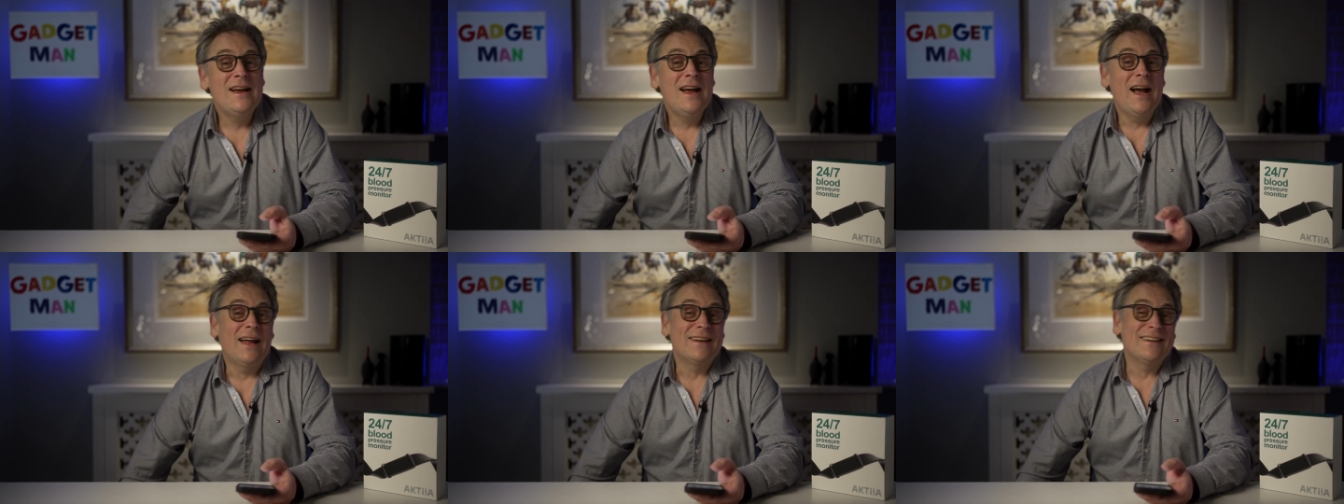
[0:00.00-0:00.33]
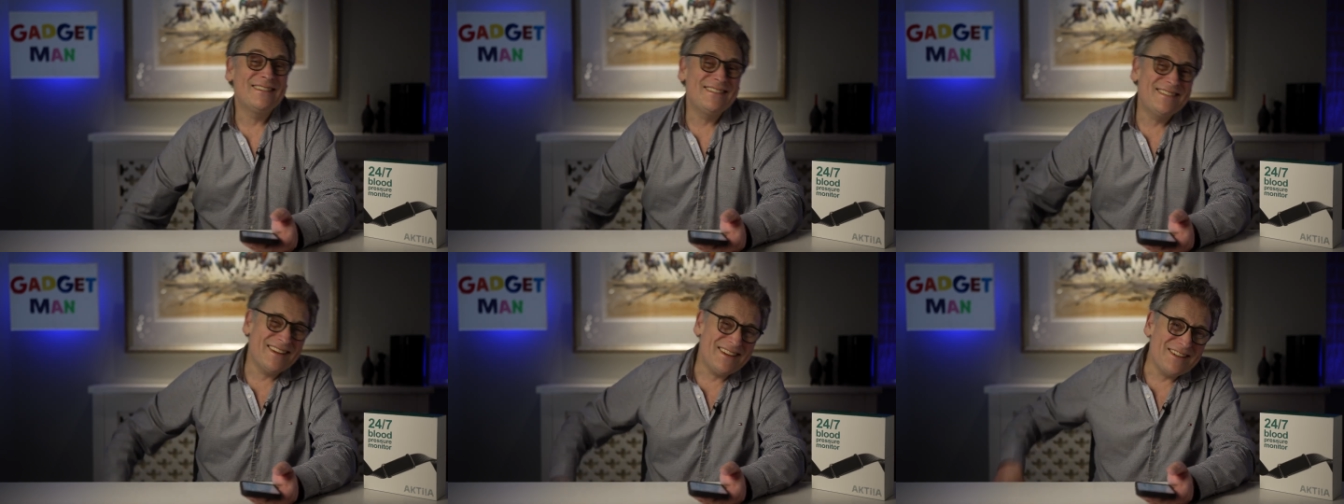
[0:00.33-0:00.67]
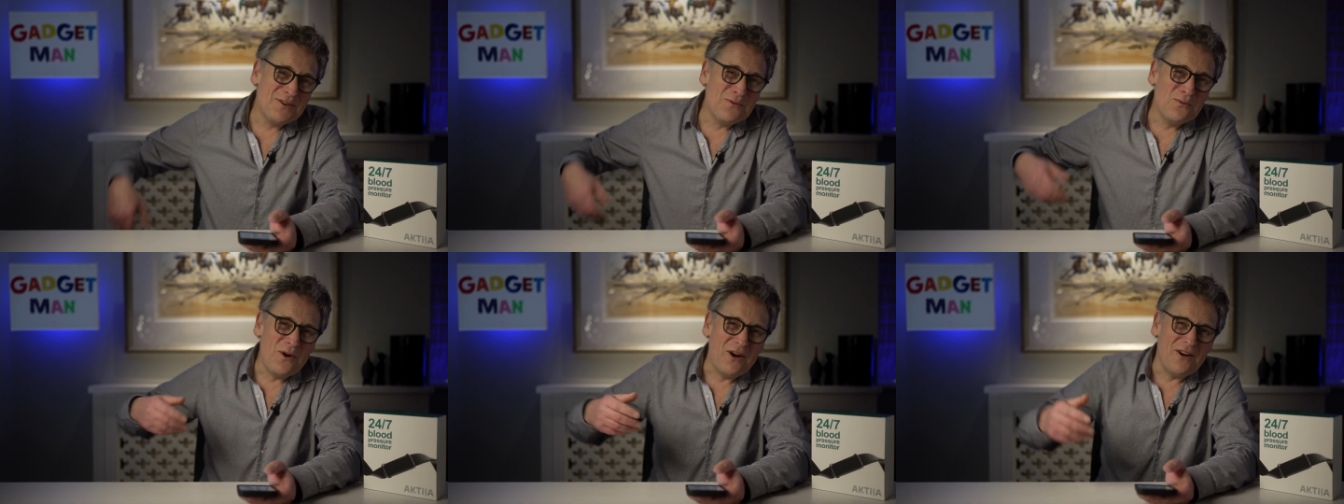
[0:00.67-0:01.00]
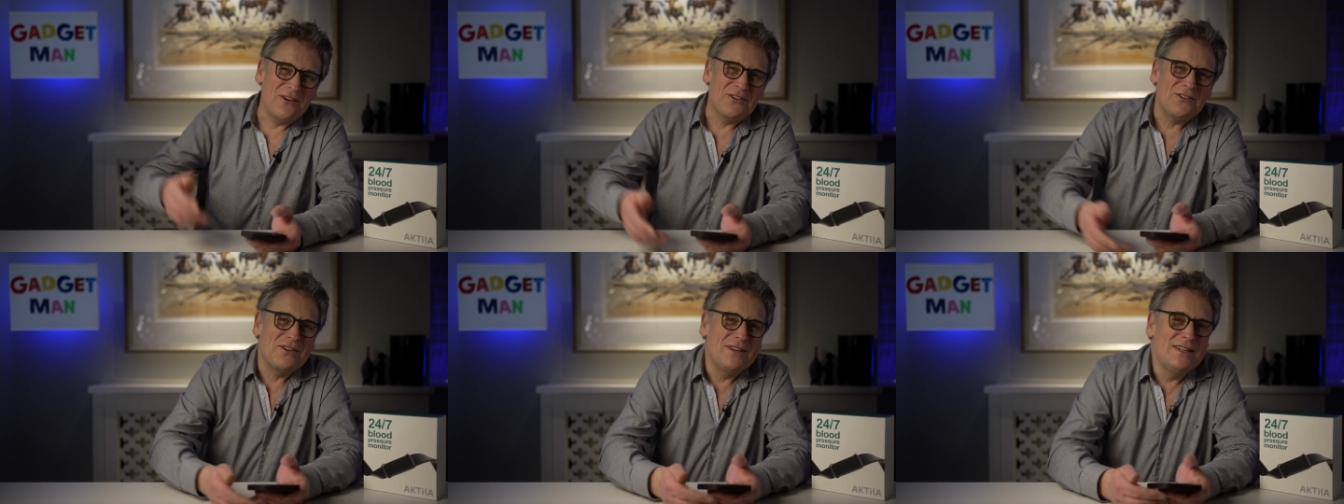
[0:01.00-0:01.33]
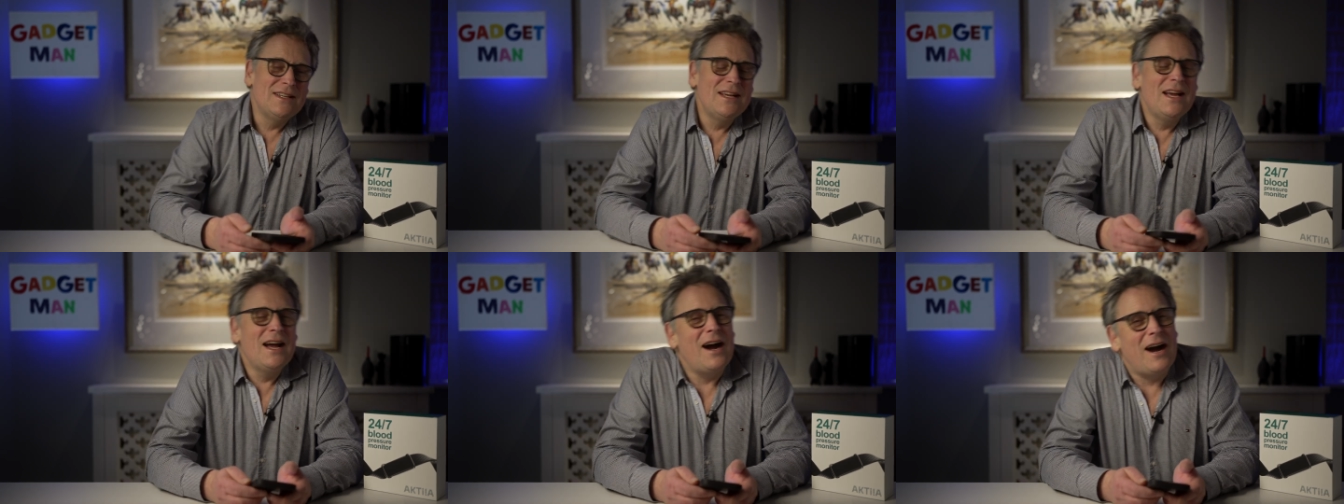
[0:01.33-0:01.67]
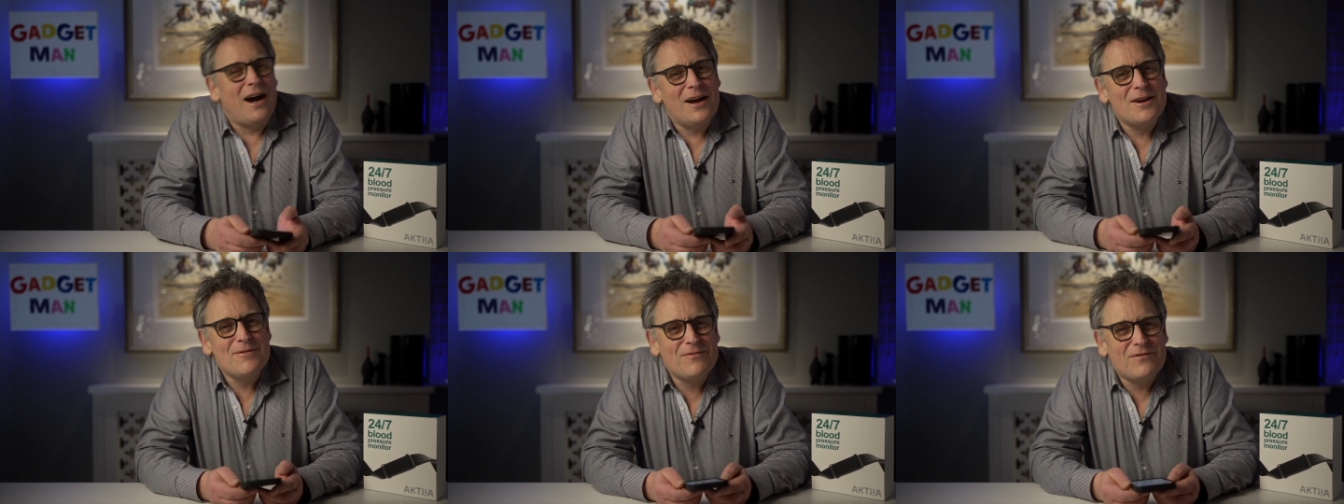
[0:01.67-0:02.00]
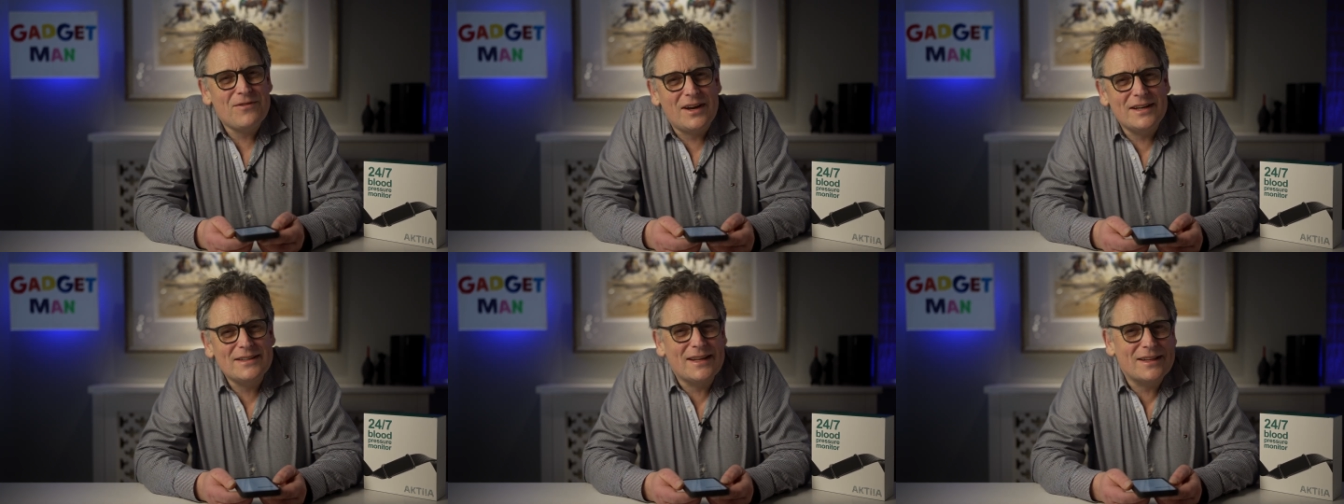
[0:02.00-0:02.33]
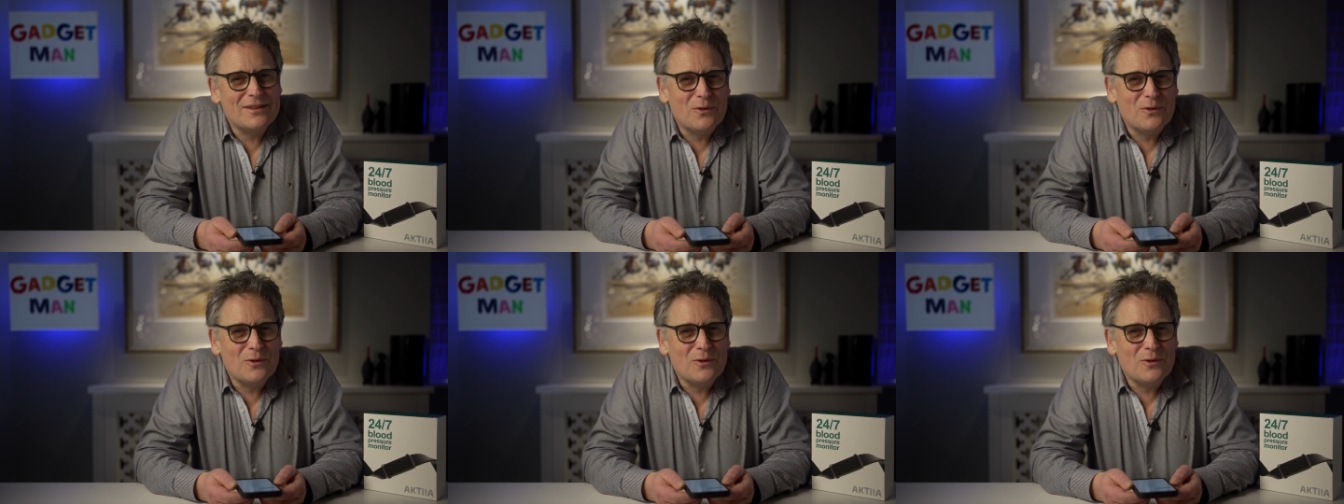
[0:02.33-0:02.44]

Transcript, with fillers: And I tell you what, I'm finding